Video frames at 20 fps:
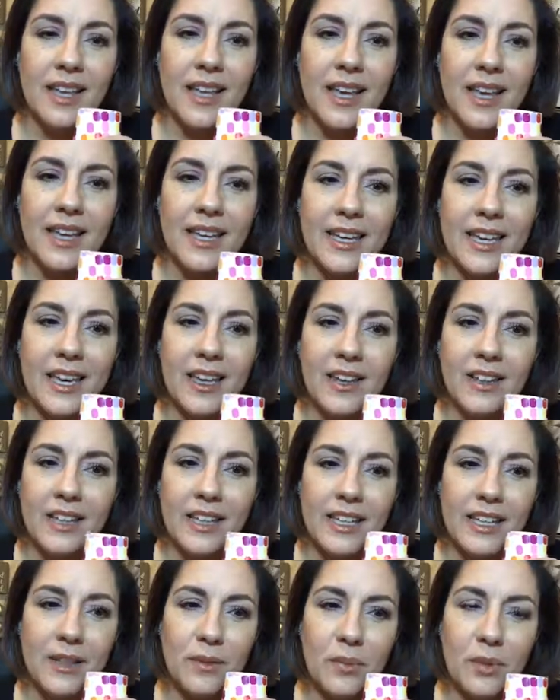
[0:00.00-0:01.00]
And
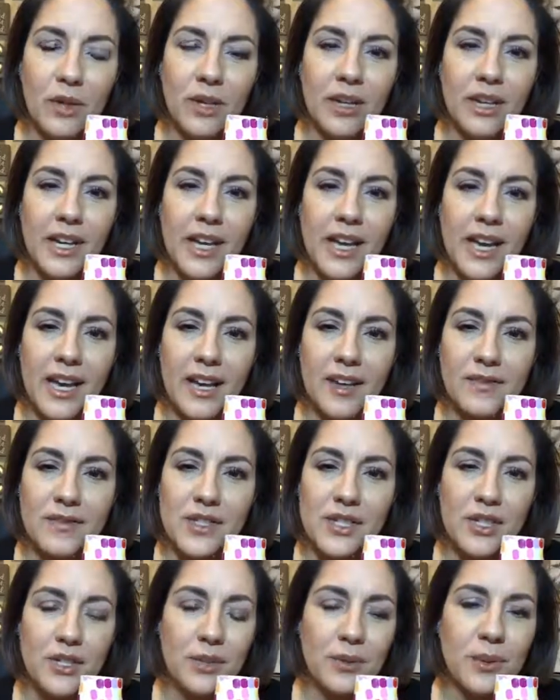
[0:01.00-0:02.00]
Kelly, we're gonna have
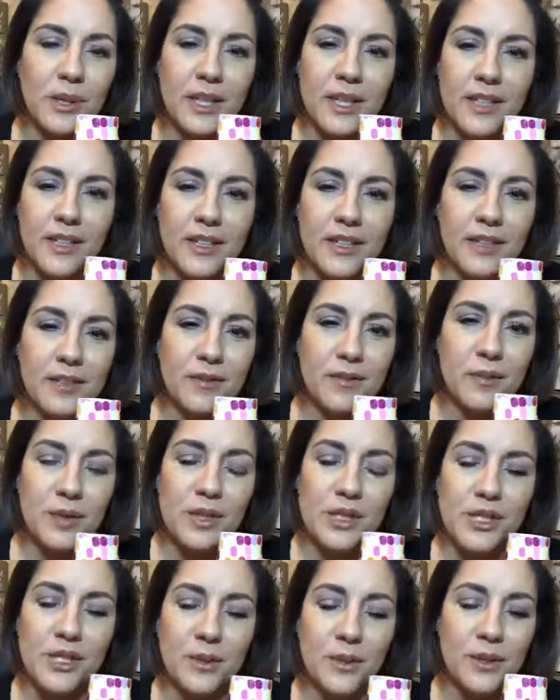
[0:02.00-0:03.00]
to, if
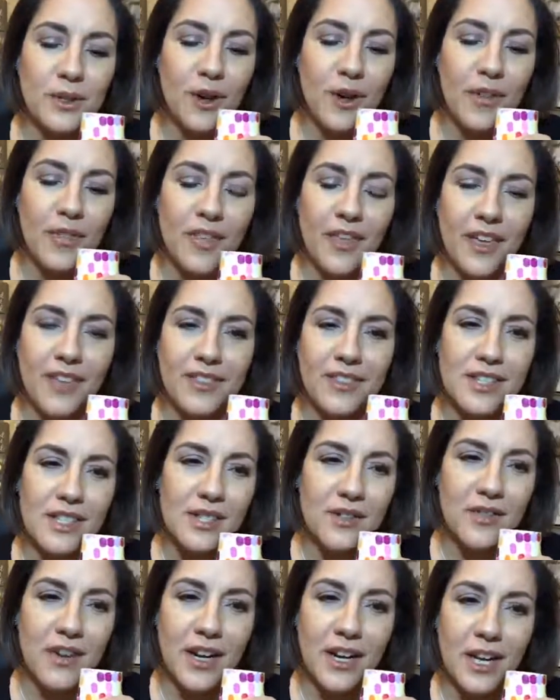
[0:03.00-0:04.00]
we're doing our thing this
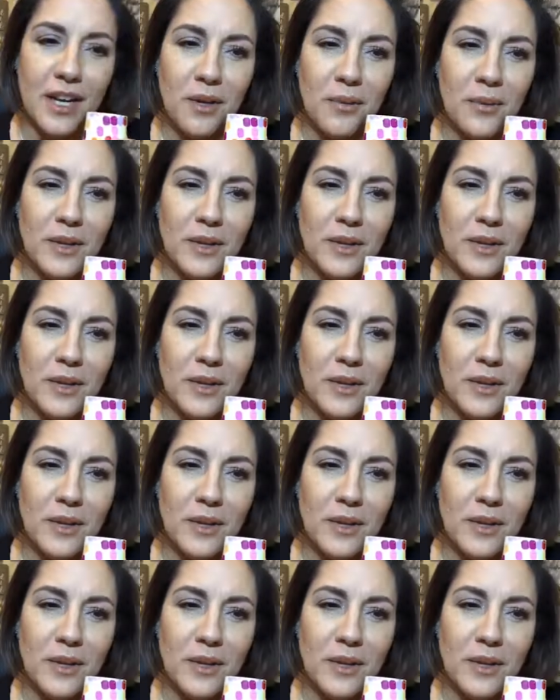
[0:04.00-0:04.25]
Friday,